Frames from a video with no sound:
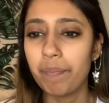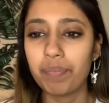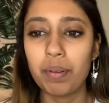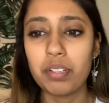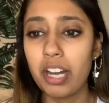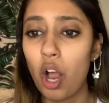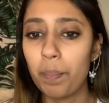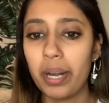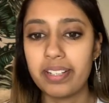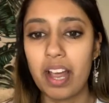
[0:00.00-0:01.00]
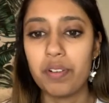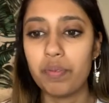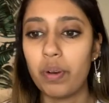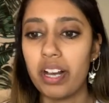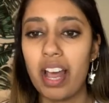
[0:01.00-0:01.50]
I'm just going to help break down
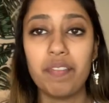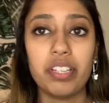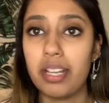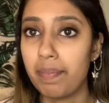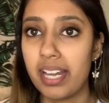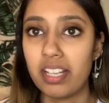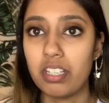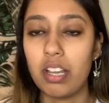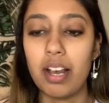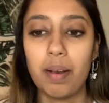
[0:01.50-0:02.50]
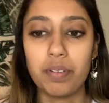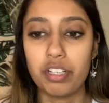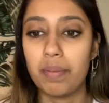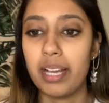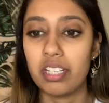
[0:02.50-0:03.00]
what everything means, just
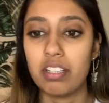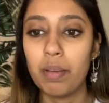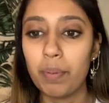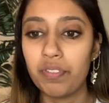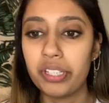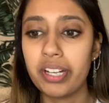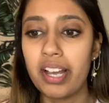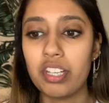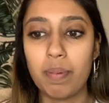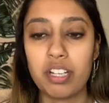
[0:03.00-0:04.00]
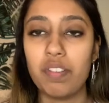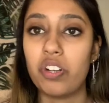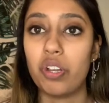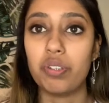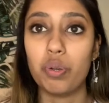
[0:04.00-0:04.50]
to make this simple for you guys, especially for
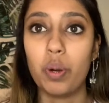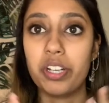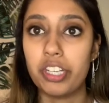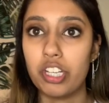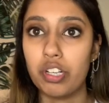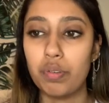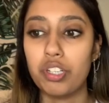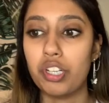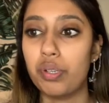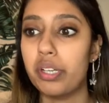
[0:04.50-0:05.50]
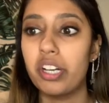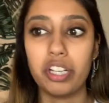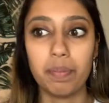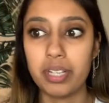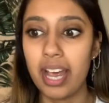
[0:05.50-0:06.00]
those who are new to
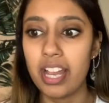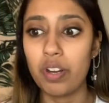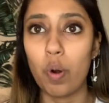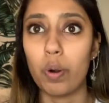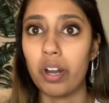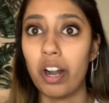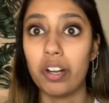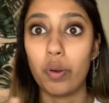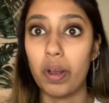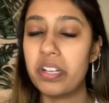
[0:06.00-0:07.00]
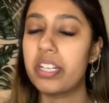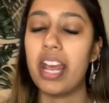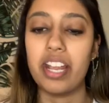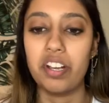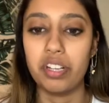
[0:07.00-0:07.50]
Helium 10 or are going to
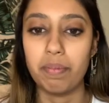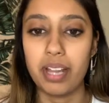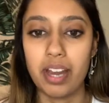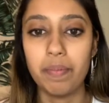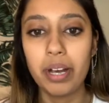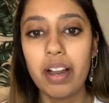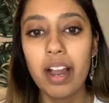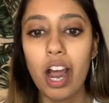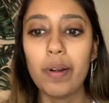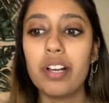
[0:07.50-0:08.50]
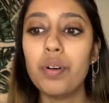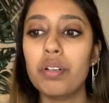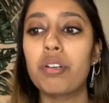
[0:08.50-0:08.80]
get Helium 10. All right, cool.